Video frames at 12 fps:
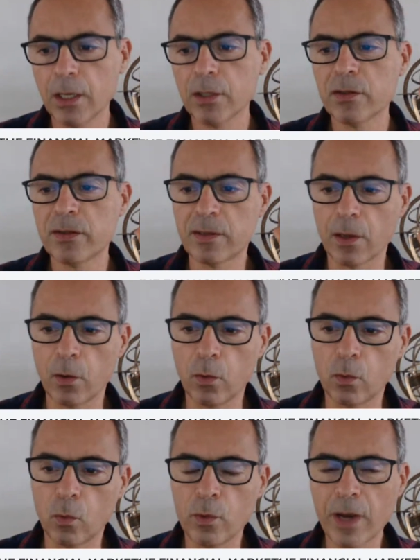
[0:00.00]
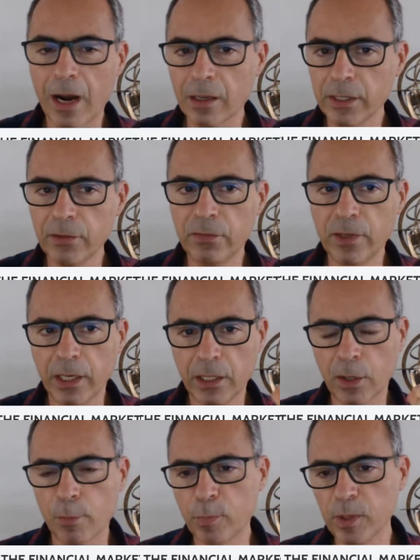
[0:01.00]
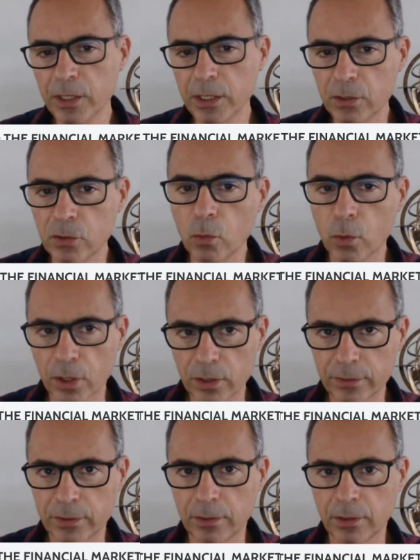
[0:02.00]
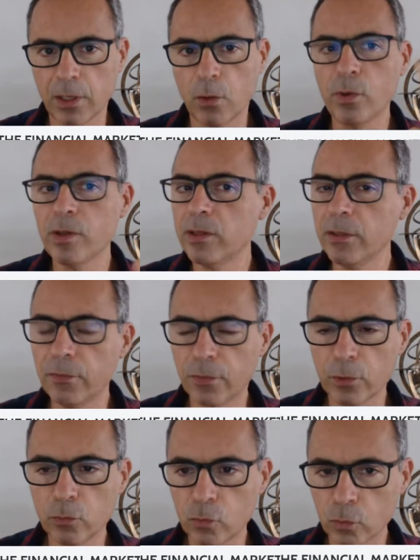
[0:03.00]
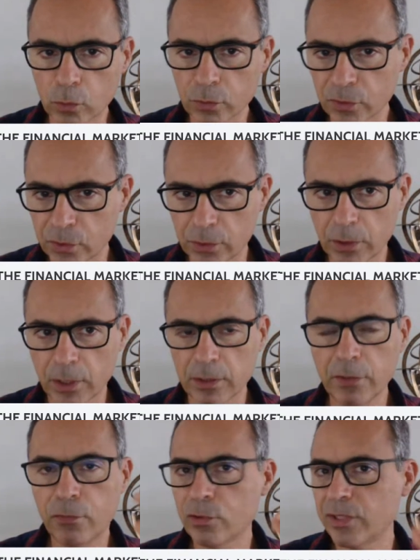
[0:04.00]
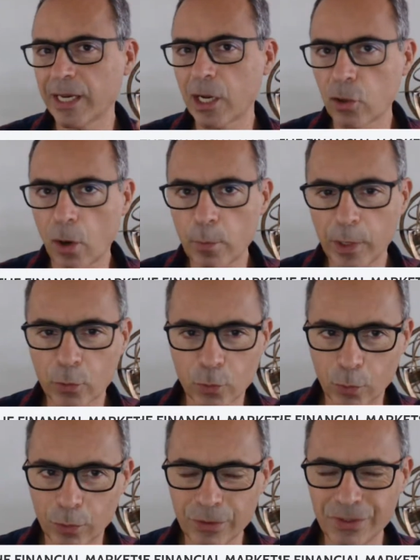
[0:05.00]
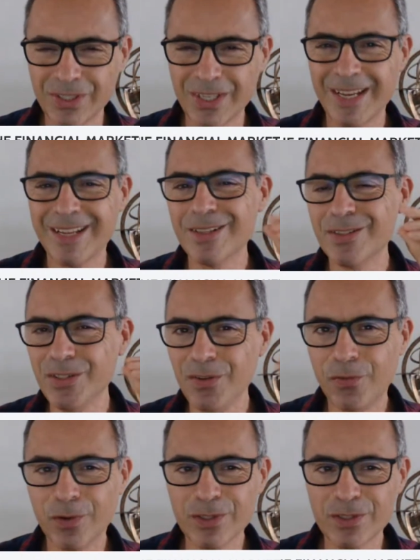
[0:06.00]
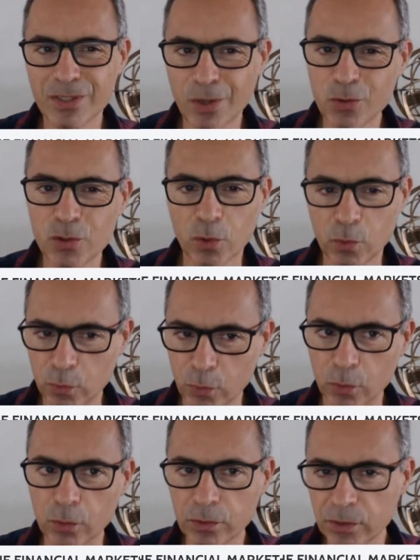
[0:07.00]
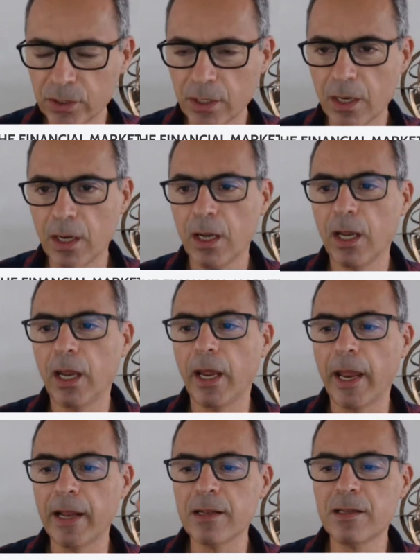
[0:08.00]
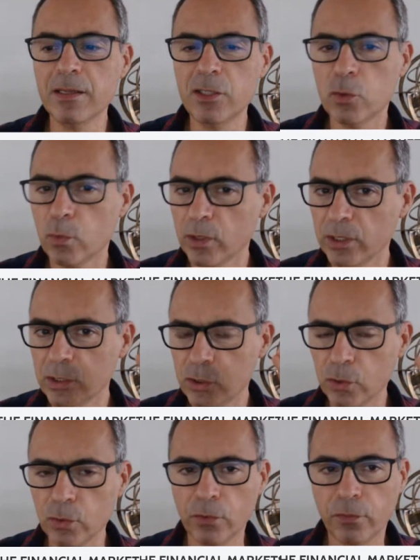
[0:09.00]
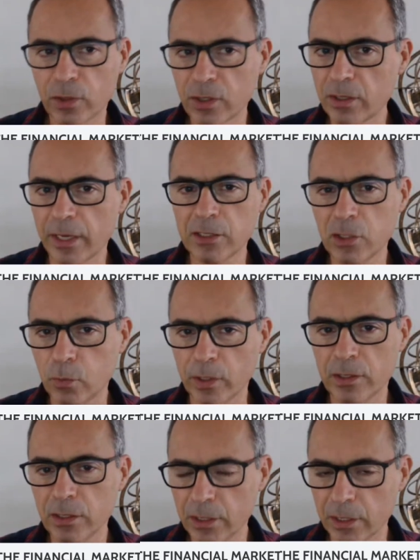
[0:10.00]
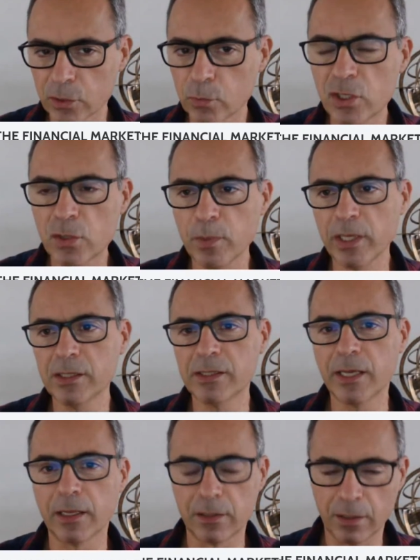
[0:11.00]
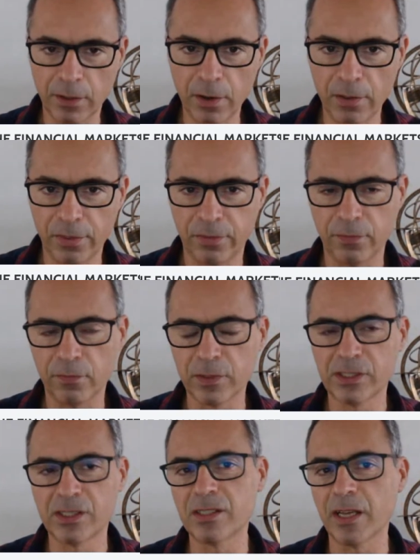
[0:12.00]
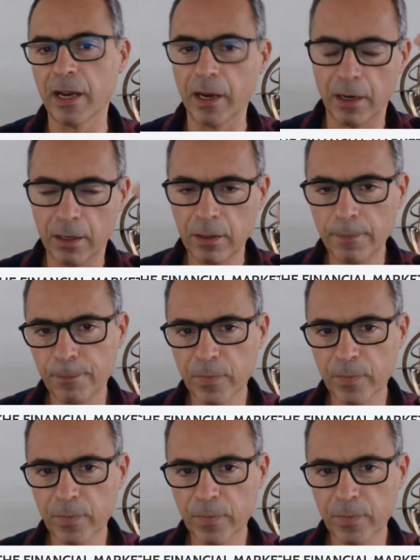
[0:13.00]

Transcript: So we are living in a complete new world with different rules, different economic rules, different social rules, and this will endure for the next 20 years, which means that Earth versus air,